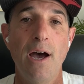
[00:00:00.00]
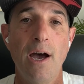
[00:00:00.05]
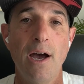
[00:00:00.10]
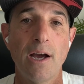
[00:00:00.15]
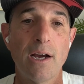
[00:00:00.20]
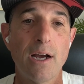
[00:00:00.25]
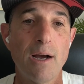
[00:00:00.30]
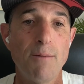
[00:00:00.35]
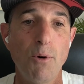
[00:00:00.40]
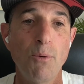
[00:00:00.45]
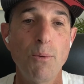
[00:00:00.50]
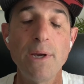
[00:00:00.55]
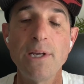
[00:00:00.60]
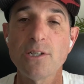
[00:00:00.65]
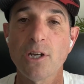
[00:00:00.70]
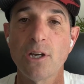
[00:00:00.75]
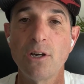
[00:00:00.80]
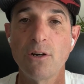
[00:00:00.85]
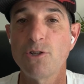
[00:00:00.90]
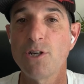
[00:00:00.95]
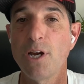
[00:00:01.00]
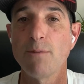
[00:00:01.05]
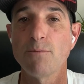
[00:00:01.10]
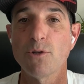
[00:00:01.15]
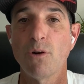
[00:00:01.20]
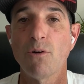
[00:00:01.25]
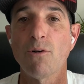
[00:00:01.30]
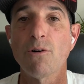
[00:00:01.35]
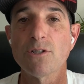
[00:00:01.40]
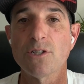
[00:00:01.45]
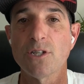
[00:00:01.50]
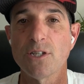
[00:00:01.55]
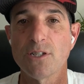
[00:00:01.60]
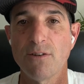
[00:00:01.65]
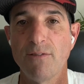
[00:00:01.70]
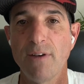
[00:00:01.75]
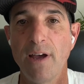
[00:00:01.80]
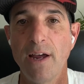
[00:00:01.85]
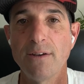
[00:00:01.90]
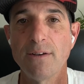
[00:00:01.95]
a couple of weeks ago, James
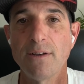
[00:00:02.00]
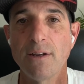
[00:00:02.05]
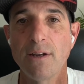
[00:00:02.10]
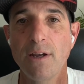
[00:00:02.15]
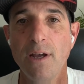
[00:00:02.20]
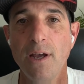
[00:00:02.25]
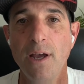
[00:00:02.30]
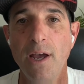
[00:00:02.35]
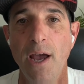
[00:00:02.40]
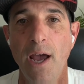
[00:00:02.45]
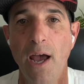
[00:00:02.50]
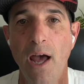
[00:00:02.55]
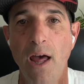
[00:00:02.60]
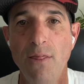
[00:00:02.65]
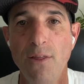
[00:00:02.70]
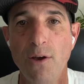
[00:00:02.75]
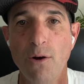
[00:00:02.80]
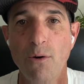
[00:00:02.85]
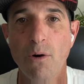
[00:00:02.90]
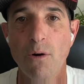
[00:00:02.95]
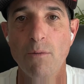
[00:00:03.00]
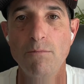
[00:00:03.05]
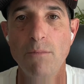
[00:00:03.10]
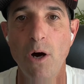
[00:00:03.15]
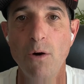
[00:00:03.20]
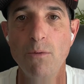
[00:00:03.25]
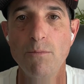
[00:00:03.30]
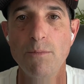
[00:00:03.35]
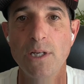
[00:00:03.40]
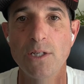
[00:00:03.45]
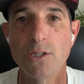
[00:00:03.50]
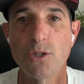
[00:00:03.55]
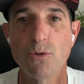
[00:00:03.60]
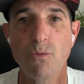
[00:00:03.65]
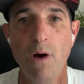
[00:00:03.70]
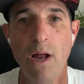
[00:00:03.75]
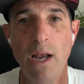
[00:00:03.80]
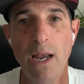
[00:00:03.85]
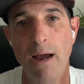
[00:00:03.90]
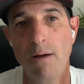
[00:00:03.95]
Lawrence's event, and there were moments
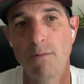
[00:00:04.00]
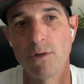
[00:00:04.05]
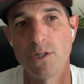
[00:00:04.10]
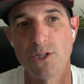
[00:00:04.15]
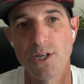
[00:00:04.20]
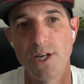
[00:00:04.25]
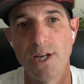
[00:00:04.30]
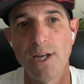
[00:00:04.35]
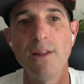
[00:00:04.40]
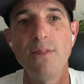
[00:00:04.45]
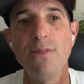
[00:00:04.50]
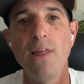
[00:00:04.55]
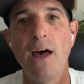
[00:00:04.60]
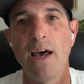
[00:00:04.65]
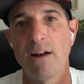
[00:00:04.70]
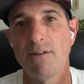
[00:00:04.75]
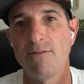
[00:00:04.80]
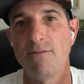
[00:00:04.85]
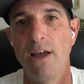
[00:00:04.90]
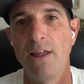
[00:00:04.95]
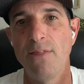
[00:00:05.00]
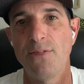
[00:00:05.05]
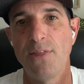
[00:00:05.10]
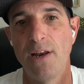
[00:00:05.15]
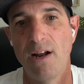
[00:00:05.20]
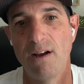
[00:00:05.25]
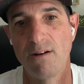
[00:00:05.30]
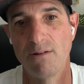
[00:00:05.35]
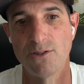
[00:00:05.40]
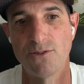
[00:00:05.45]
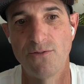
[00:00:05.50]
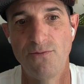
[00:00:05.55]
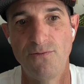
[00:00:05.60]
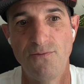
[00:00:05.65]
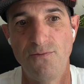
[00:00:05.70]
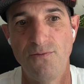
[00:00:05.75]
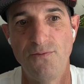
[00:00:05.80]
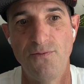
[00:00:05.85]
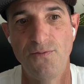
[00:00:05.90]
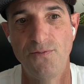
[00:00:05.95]
while I was in that event that I was
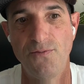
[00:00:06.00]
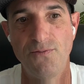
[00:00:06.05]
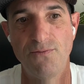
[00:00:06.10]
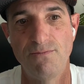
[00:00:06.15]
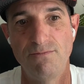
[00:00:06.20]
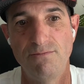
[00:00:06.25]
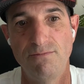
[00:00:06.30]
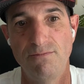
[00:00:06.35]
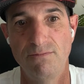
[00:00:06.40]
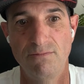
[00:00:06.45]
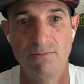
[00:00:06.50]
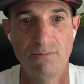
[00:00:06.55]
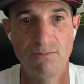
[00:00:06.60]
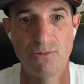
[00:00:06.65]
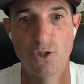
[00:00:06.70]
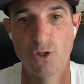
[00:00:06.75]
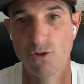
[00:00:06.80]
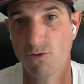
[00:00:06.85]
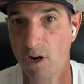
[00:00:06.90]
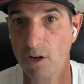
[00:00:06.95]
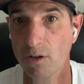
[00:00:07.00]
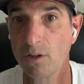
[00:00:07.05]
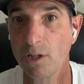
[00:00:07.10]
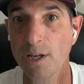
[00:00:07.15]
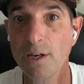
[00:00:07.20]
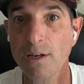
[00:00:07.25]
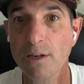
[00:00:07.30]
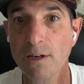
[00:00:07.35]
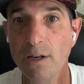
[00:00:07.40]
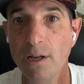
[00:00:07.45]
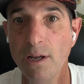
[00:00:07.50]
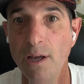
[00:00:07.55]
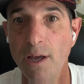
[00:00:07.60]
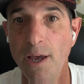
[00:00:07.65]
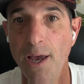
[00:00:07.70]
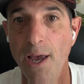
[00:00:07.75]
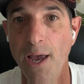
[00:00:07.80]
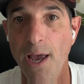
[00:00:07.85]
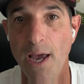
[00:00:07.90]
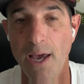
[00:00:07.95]
struggling,
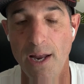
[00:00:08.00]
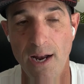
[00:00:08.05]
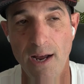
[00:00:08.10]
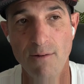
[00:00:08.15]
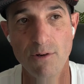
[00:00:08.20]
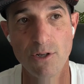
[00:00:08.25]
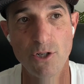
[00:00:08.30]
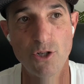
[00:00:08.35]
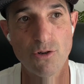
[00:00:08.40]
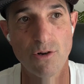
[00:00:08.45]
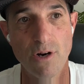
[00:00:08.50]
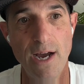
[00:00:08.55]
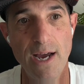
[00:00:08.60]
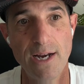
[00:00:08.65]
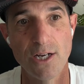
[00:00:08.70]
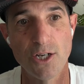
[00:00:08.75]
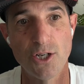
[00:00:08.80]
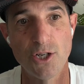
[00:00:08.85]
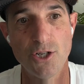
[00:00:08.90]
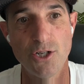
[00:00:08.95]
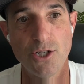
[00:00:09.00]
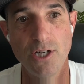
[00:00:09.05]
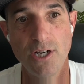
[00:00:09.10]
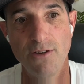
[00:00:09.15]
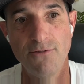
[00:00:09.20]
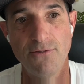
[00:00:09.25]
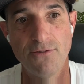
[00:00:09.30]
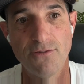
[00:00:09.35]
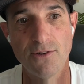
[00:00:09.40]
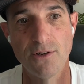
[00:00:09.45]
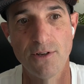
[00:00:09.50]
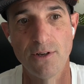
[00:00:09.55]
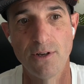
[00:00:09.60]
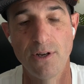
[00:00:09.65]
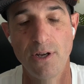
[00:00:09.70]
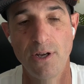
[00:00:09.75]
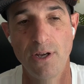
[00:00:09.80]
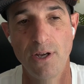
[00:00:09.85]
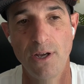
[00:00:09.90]
and I would try to shift